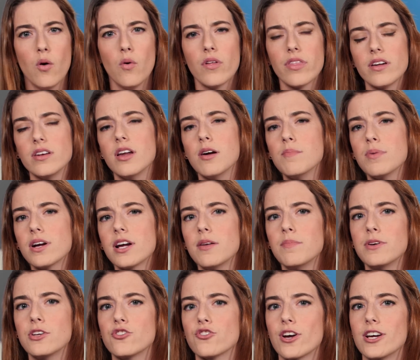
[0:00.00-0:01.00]
Well, that number
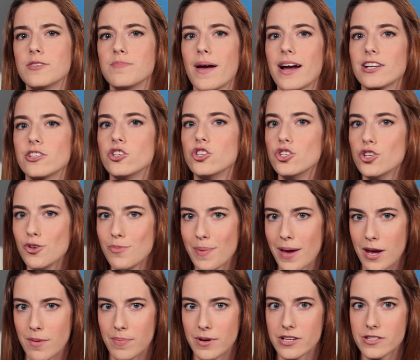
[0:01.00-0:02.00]
can be traced back to two
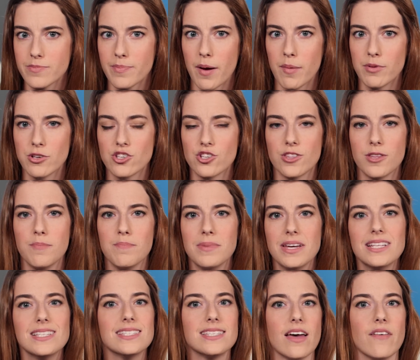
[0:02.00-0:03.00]
papers published in the
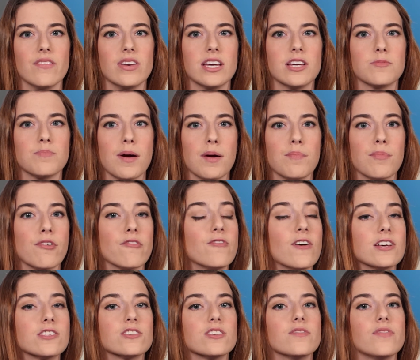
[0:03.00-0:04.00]
mid seventies by
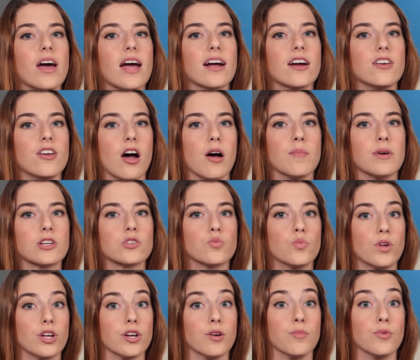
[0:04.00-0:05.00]
Professor of Economics
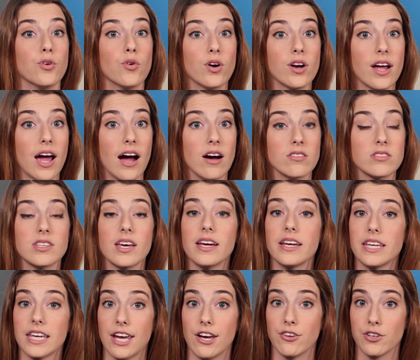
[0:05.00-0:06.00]
William Nordhaus
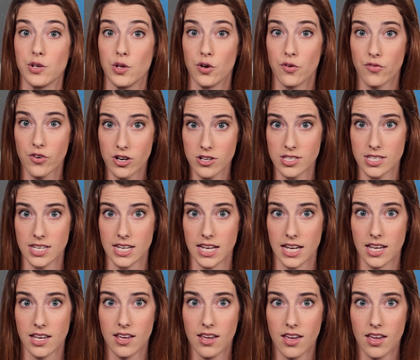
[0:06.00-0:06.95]
at Yale University.